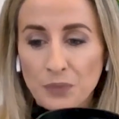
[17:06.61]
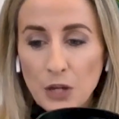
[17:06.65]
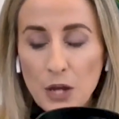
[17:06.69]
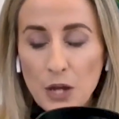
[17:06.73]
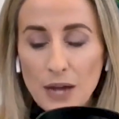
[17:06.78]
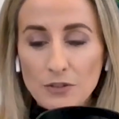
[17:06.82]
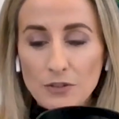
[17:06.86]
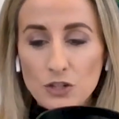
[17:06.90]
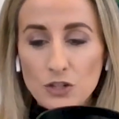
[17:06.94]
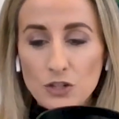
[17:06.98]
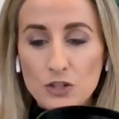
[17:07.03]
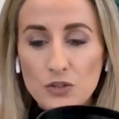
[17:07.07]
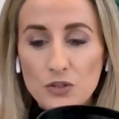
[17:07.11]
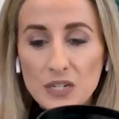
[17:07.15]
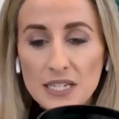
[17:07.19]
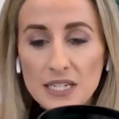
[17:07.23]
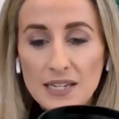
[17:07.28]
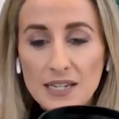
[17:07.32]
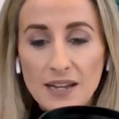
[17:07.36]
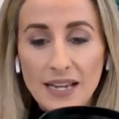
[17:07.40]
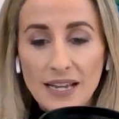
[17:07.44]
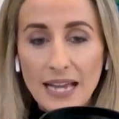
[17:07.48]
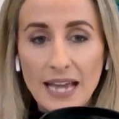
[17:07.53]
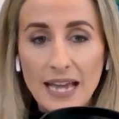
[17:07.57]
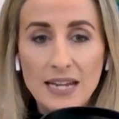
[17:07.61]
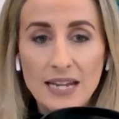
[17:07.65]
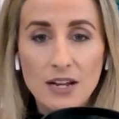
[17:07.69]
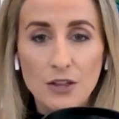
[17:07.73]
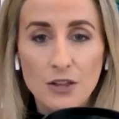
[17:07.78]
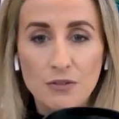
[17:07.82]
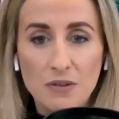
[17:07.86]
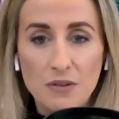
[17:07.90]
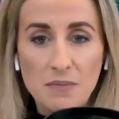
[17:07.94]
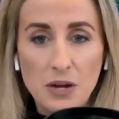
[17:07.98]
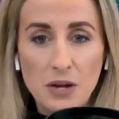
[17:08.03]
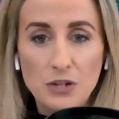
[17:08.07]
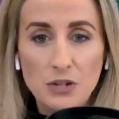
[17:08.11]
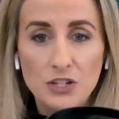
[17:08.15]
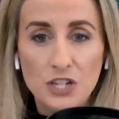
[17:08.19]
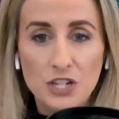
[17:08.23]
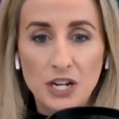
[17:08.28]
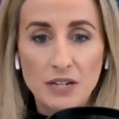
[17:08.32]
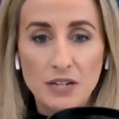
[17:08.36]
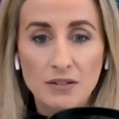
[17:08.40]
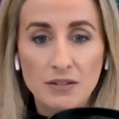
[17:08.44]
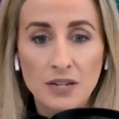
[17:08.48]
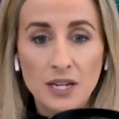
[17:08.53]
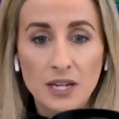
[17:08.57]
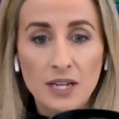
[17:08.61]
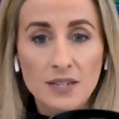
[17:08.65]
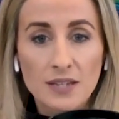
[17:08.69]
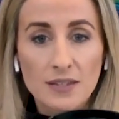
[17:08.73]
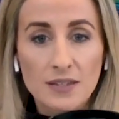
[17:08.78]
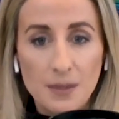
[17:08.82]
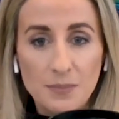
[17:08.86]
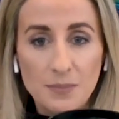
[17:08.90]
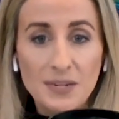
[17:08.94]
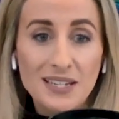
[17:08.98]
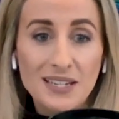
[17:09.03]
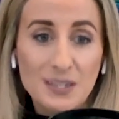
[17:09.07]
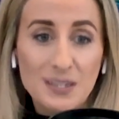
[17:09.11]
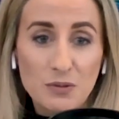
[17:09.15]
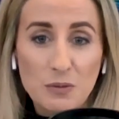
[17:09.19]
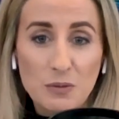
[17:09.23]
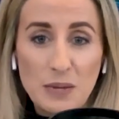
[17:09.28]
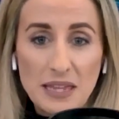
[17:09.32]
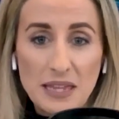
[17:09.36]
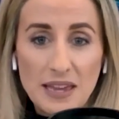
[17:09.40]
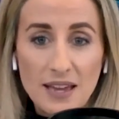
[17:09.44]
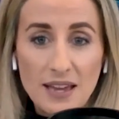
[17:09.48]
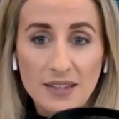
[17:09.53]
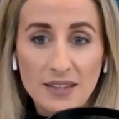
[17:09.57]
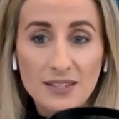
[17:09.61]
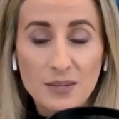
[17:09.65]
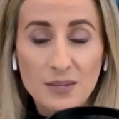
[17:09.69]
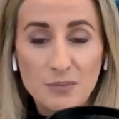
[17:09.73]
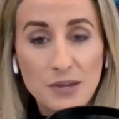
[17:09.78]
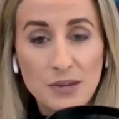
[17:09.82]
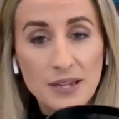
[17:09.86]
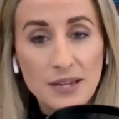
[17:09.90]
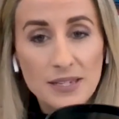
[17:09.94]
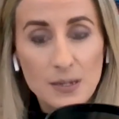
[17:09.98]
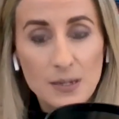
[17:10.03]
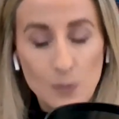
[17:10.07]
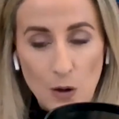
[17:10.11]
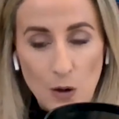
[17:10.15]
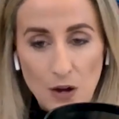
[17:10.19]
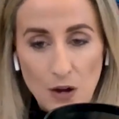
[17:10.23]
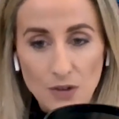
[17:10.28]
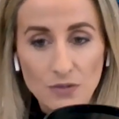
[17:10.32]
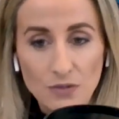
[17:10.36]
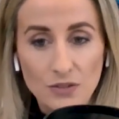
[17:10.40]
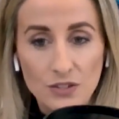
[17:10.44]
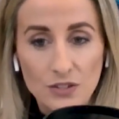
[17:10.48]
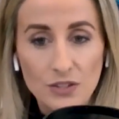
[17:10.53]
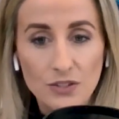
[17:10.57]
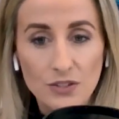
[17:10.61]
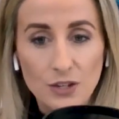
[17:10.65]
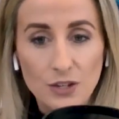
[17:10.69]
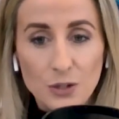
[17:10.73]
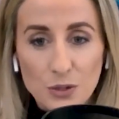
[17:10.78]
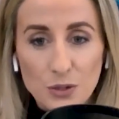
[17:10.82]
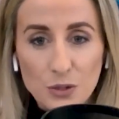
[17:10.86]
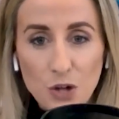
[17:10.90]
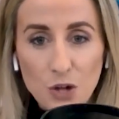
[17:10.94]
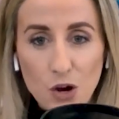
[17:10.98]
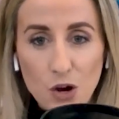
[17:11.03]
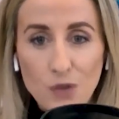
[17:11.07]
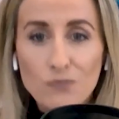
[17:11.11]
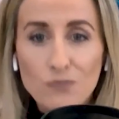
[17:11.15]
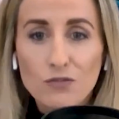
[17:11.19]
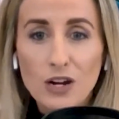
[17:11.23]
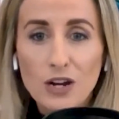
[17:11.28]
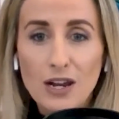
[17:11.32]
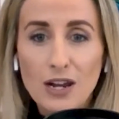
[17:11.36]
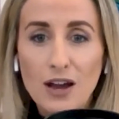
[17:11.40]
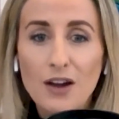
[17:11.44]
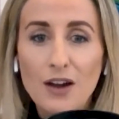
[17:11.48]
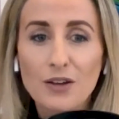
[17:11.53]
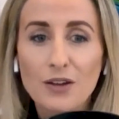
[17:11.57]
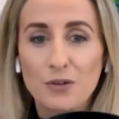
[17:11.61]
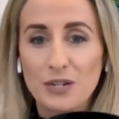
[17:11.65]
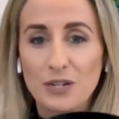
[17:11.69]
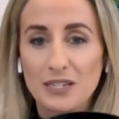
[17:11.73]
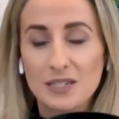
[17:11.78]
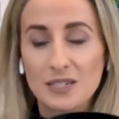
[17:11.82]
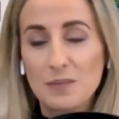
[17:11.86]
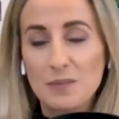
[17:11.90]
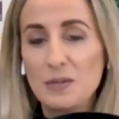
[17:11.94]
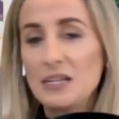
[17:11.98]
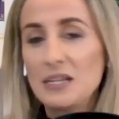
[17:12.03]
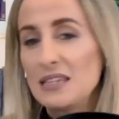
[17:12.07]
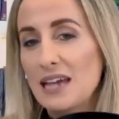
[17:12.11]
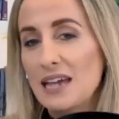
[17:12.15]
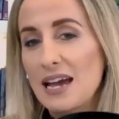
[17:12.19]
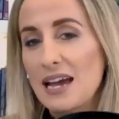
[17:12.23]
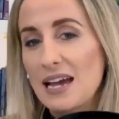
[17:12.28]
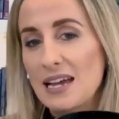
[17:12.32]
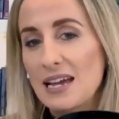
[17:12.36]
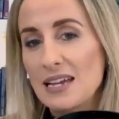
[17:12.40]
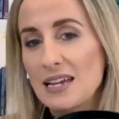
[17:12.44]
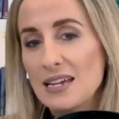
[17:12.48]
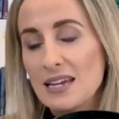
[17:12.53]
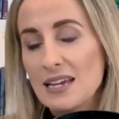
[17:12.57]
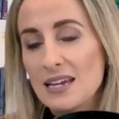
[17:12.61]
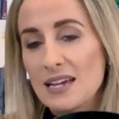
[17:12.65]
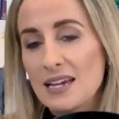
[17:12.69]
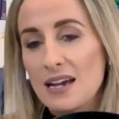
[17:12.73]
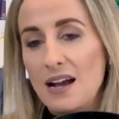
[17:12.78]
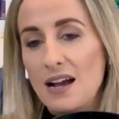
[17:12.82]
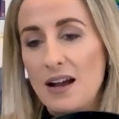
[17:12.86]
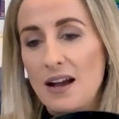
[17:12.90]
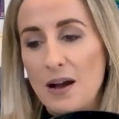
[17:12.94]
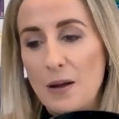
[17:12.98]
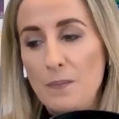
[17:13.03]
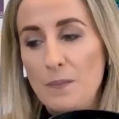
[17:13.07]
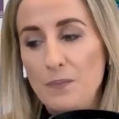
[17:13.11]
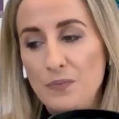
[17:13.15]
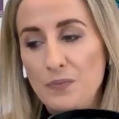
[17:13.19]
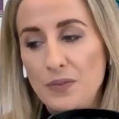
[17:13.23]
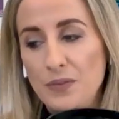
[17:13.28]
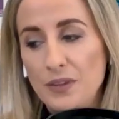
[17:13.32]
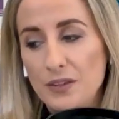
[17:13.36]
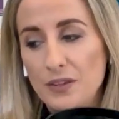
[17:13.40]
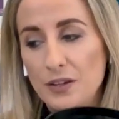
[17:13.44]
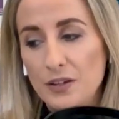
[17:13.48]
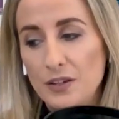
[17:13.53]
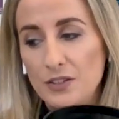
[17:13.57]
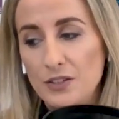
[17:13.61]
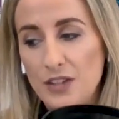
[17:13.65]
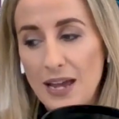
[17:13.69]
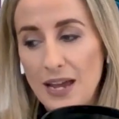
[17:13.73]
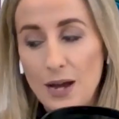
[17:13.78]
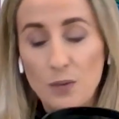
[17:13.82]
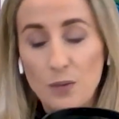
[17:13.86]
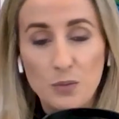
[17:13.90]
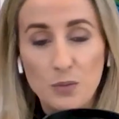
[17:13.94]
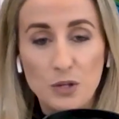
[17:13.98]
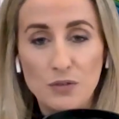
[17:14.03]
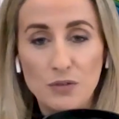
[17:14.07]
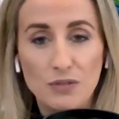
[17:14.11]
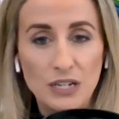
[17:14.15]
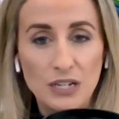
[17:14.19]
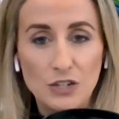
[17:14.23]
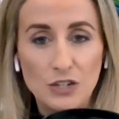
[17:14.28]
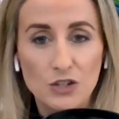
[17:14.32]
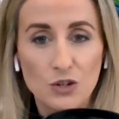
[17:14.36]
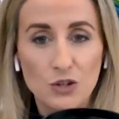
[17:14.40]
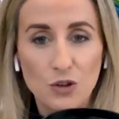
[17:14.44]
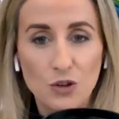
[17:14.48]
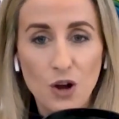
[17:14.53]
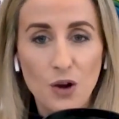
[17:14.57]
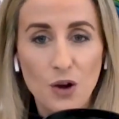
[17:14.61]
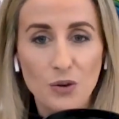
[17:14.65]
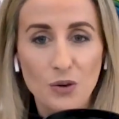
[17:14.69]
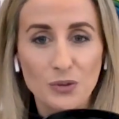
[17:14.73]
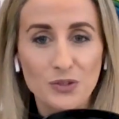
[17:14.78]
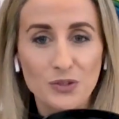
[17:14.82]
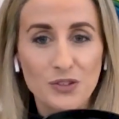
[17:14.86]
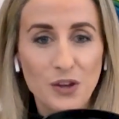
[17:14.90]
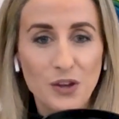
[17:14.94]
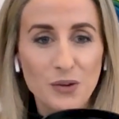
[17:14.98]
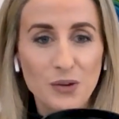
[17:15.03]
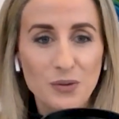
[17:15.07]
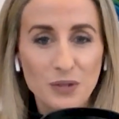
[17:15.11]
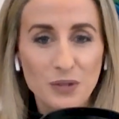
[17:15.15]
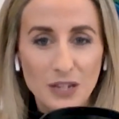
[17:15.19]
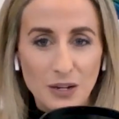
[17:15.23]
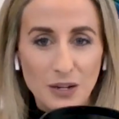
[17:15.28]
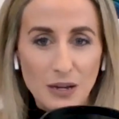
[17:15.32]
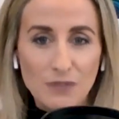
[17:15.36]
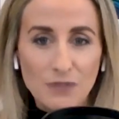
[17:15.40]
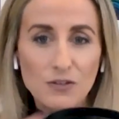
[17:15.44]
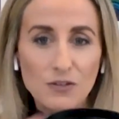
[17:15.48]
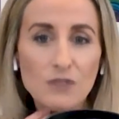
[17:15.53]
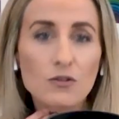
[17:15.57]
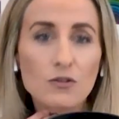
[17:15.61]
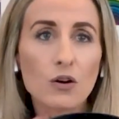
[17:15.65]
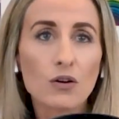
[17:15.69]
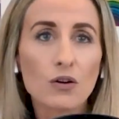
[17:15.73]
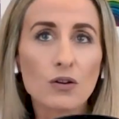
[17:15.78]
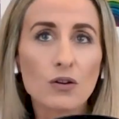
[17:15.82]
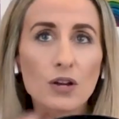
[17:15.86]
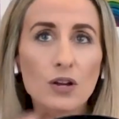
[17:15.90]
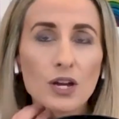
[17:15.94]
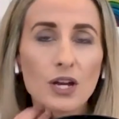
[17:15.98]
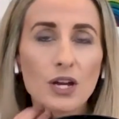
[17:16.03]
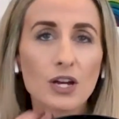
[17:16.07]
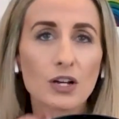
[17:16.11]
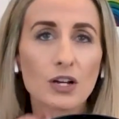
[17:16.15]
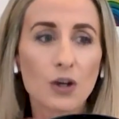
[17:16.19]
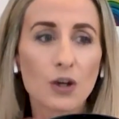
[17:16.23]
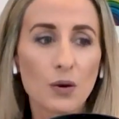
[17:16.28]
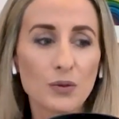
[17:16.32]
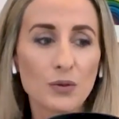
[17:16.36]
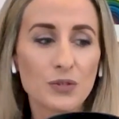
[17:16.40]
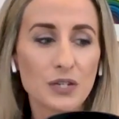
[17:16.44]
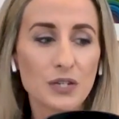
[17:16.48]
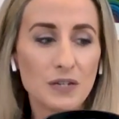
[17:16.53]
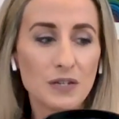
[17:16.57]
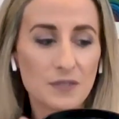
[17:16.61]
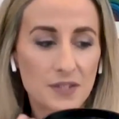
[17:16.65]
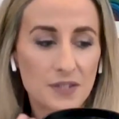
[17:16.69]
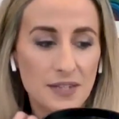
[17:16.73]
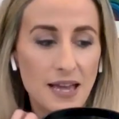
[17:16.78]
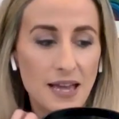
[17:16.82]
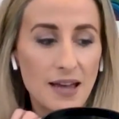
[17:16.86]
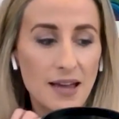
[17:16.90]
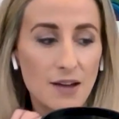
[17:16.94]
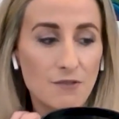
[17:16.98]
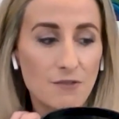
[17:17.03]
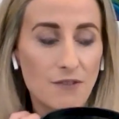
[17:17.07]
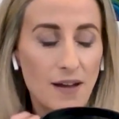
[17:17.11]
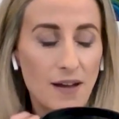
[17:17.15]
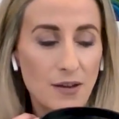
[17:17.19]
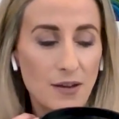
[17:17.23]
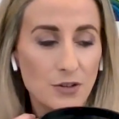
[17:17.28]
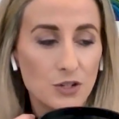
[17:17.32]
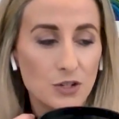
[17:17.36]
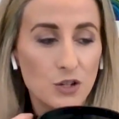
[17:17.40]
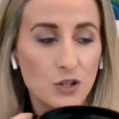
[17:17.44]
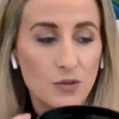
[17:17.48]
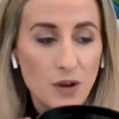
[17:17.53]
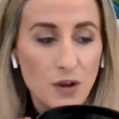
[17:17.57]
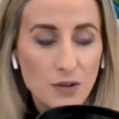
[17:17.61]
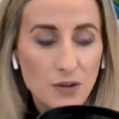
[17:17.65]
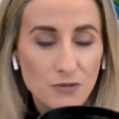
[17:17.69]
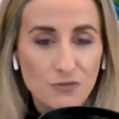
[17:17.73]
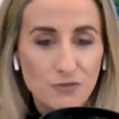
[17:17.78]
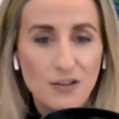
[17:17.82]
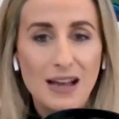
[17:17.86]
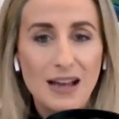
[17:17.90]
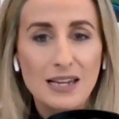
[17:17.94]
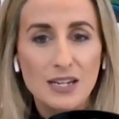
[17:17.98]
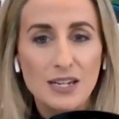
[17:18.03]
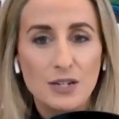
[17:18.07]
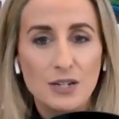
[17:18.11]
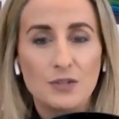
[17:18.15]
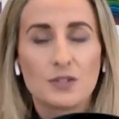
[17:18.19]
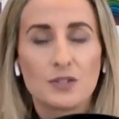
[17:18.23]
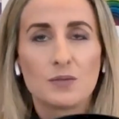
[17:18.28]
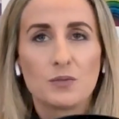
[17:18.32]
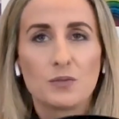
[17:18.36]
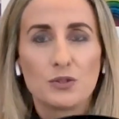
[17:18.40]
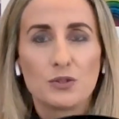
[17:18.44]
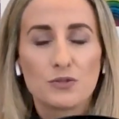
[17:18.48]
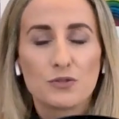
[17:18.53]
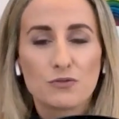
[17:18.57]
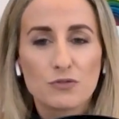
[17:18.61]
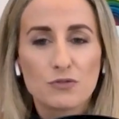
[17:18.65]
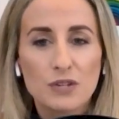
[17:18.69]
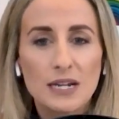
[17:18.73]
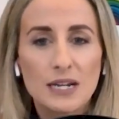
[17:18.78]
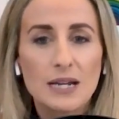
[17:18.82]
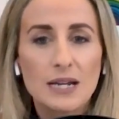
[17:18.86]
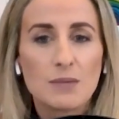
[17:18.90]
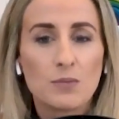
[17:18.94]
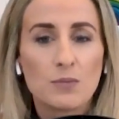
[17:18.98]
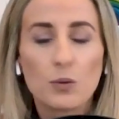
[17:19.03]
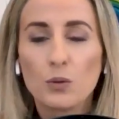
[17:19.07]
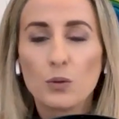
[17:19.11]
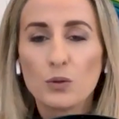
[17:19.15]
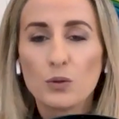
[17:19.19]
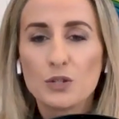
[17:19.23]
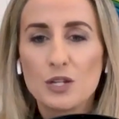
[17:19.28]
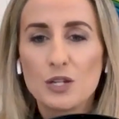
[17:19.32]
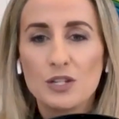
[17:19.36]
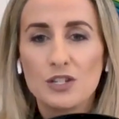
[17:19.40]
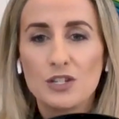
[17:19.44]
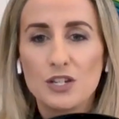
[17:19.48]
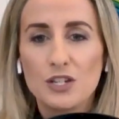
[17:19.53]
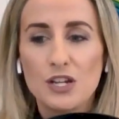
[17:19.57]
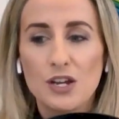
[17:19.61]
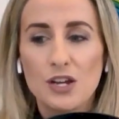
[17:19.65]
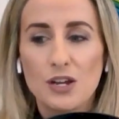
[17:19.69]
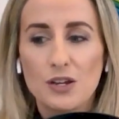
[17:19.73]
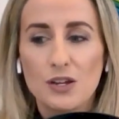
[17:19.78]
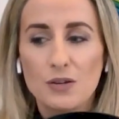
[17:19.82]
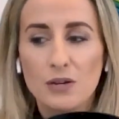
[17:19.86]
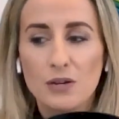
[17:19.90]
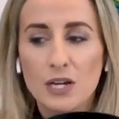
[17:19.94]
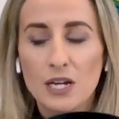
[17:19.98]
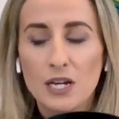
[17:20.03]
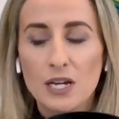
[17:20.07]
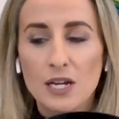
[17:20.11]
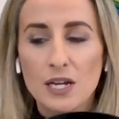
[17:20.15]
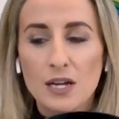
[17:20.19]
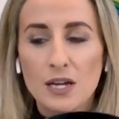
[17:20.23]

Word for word: you have to treat it like any other emotion. Some days it will be there, some days it won't. So you can't rely on it to be there um, to help you reach your goals. So, you know, if you've got goals that you've set around your own values and what's really important to you,